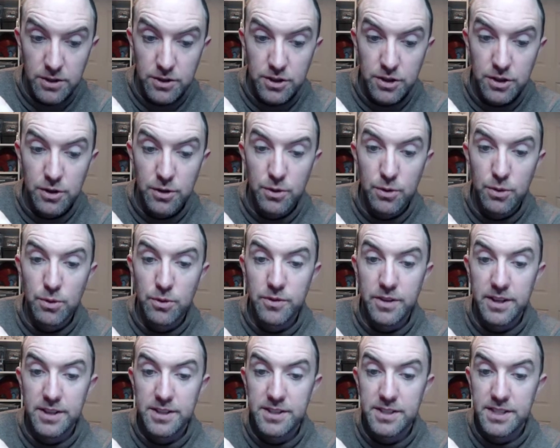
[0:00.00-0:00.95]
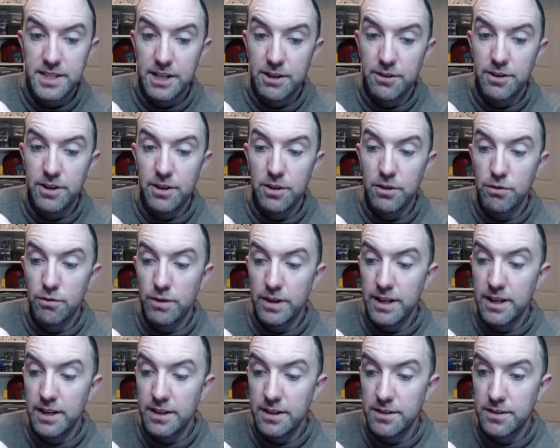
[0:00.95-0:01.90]
to the serial
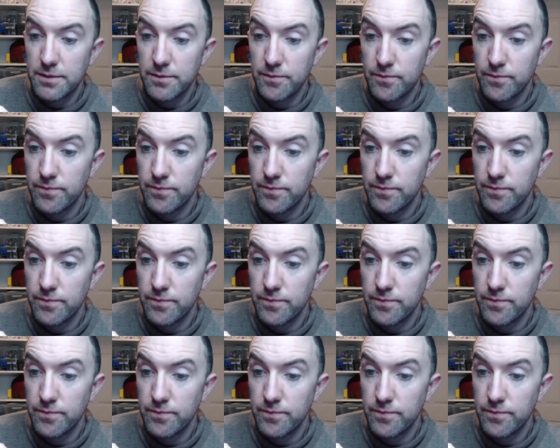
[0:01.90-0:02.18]
read,